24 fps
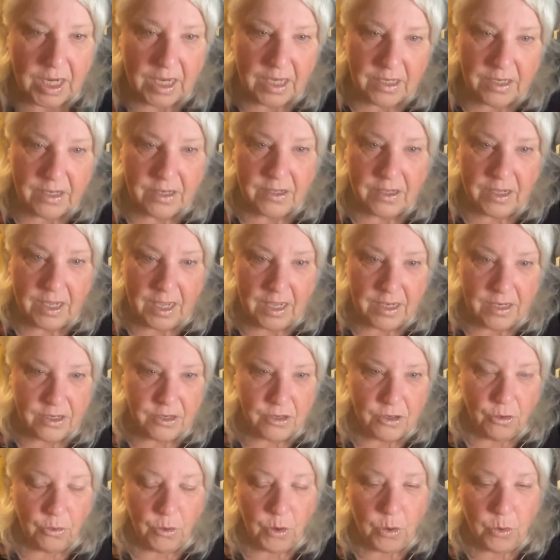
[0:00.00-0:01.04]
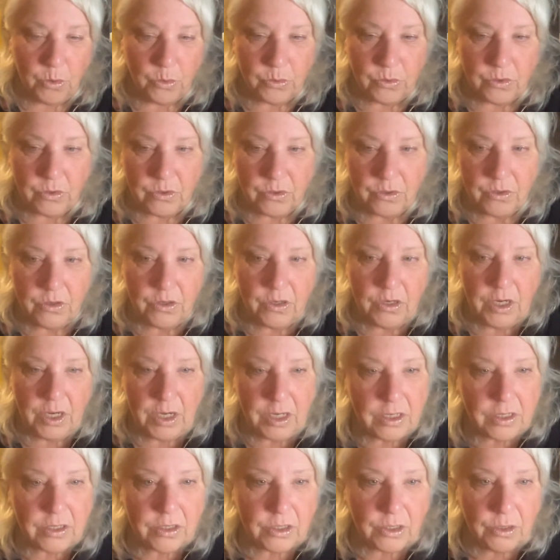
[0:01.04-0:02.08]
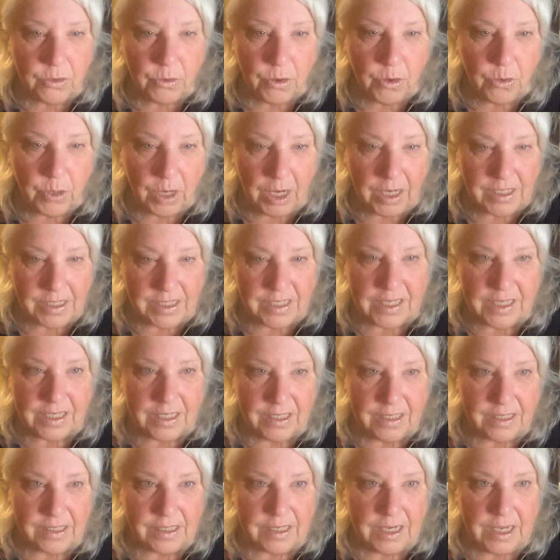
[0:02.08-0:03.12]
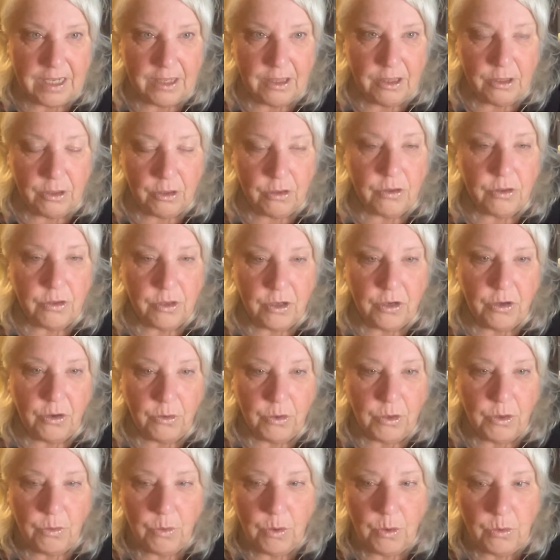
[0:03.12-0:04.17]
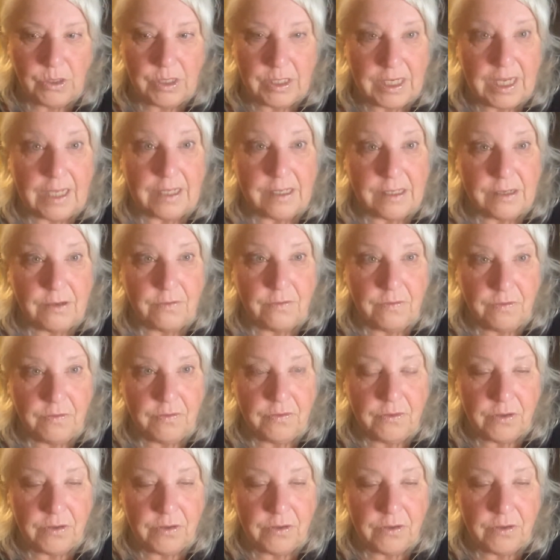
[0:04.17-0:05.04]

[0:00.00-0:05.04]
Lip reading: and your own ideas and, you know, your own sense of